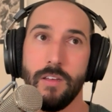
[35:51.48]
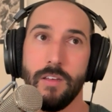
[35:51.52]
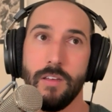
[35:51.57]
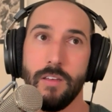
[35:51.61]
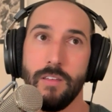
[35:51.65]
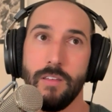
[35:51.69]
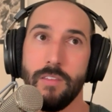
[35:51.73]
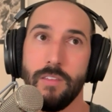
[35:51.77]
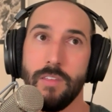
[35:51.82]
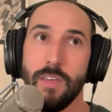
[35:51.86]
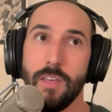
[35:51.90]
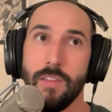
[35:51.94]

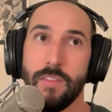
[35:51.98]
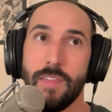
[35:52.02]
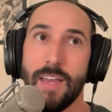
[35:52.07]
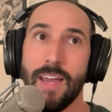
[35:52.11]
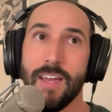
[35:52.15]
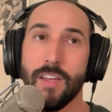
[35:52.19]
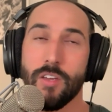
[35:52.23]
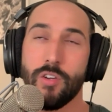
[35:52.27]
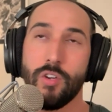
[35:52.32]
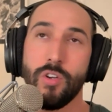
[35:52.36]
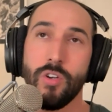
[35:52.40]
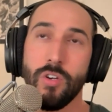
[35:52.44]
that
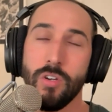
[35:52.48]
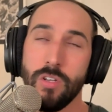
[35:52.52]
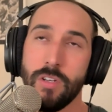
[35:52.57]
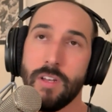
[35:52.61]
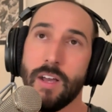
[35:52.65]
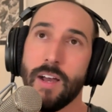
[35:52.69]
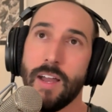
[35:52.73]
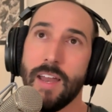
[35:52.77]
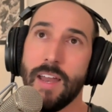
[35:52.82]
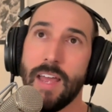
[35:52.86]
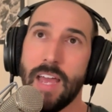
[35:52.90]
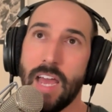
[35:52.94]
that could
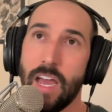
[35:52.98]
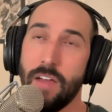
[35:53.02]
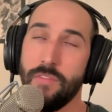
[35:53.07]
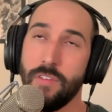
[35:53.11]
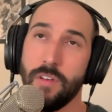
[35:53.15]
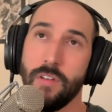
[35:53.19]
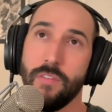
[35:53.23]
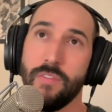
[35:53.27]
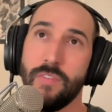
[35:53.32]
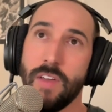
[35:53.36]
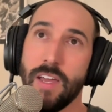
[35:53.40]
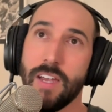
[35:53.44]
not have an
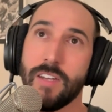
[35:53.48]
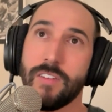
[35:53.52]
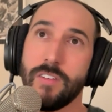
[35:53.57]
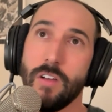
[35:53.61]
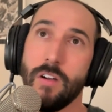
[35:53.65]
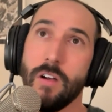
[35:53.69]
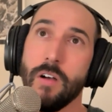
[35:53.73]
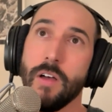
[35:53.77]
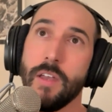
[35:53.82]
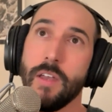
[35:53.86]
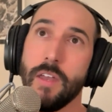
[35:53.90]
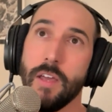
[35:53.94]
effect
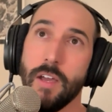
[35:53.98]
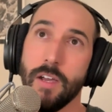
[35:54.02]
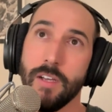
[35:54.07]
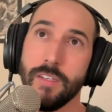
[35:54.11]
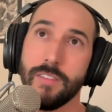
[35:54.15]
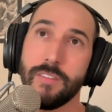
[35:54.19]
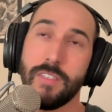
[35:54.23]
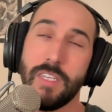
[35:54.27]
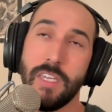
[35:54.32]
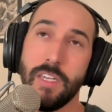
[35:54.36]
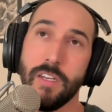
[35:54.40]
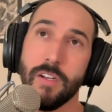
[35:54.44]
on
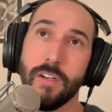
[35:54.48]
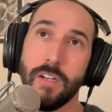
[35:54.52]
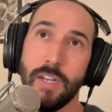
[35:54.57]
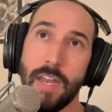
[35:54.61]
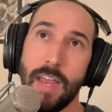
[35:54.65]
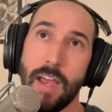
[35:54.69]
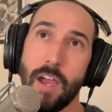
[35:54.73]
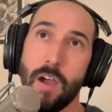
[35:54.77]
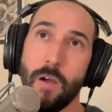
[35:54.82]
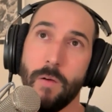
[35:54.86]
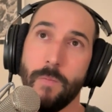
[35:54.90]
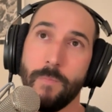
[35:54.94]
us here
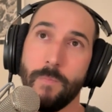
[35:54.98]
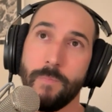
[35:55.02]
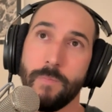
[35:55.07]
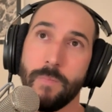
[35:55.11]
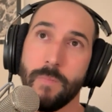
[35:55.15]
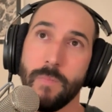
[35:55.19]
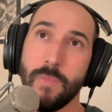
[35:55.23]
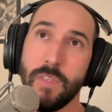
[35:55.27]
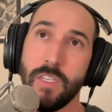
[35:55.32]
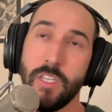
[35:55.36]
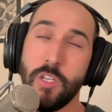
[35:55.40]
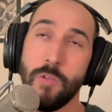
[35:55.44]
now.
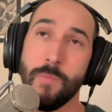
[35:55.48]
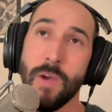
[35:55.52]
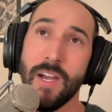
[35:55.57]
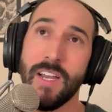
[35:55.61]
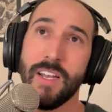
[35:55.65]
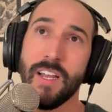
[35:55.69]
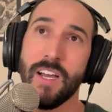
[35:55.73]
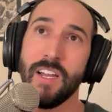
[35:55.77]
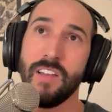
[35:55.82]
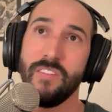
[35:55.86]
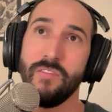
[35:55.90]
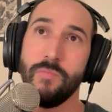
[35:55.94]
You might
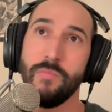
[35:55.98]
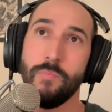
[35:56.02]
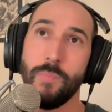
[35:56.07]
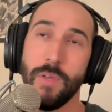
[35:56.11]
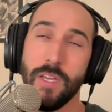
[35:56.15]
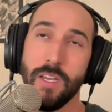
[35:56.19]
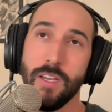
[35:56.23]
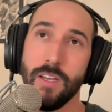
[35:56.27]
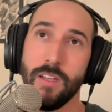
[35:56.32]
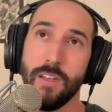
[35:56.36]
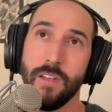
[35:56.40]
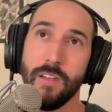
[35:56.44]
not have
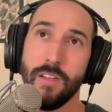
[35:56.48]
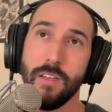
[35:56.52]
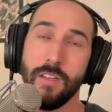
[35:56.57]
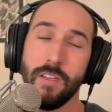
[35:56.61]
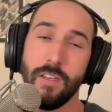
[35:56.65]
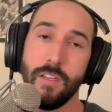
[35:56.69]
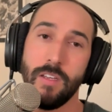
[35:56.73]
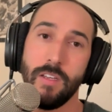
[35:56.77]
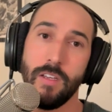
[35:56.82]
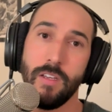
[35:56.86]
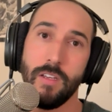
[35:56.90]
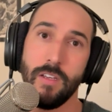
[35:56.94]
been
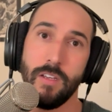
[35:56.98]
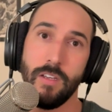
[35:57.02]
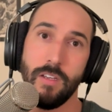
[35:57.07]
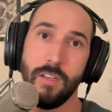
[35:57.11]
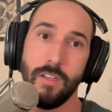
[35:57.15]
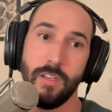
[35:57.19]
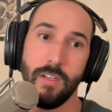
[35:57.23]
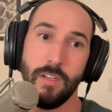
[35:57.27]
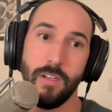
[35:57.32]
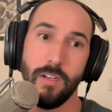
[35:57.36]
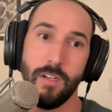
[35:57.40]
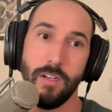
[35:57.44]

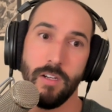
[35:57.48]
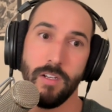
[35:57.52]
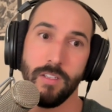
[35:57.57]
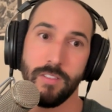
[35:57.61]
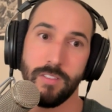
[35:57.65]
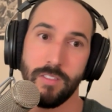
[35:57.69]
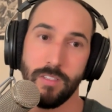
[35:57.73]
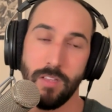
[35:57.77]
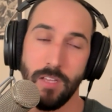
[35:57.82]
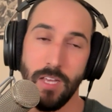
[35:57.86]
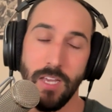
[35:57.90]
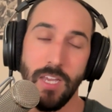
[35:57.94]
a
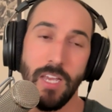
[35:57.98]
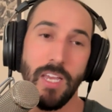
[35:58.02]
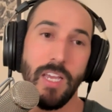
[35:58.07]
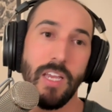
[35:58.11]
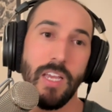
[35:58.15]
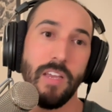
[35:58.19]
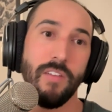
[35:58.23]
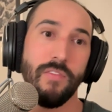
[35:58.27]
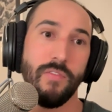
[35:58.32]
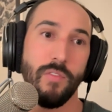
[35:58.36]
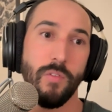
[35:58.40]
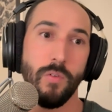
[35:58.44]

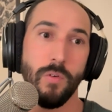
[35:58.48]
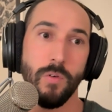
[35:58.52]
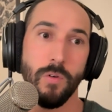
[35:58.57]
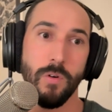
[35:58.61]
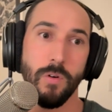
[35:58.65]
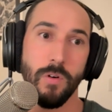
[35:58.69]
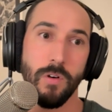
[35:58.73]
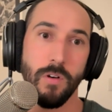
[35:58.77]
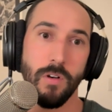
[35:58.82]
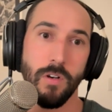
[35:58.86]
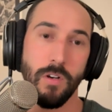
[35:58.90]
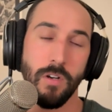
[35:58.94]
slave
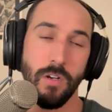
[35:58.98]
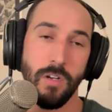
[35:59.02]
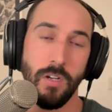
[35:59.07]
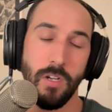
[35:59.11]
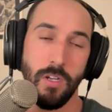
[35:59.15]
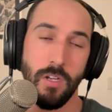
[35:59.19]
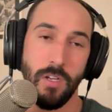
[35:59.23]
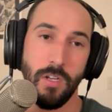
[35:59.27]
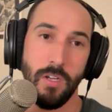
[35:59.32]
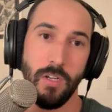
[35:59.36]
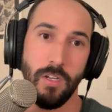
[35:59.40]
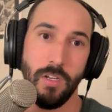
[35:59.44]
or
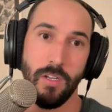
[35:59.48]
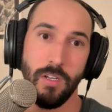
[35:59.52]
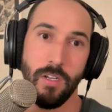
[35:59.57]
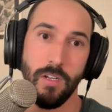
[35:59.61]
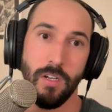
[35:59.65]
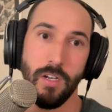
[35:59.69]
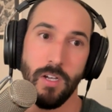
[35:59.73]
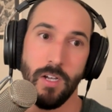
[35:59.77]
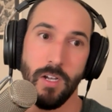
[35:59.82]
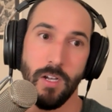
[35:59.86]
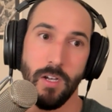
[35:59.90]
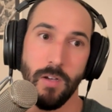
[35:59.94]

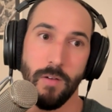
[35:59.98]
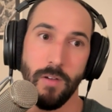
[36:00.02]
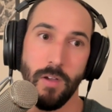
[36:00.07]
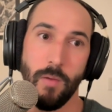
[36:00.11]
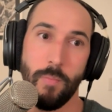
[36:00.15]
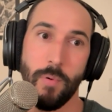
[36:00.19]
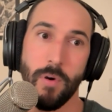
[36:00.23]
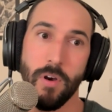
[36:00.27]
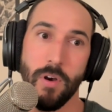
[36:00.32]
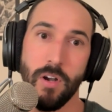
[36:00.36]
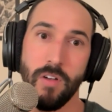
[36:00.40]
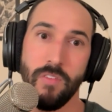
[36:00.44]
uh, a
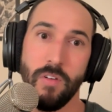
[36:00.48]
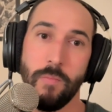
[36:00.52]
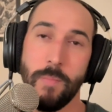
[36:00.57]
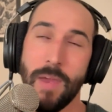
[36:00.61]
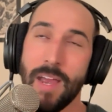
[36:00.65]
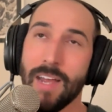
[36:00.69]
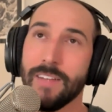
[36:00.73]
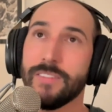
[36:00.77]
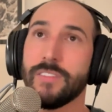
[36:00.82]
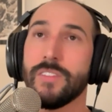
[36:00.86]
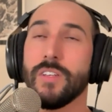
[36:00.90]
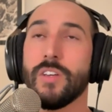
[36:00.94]
part of a
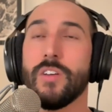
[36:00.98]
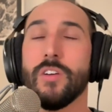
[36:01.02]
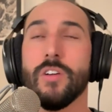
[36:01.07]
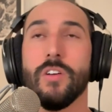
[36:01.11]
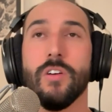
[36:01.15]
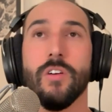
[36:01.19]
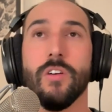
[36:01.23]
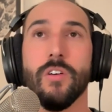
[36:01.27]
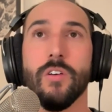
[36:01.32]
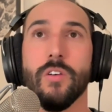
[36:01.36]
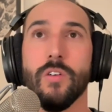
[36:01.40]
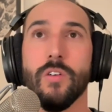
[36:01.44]
massacre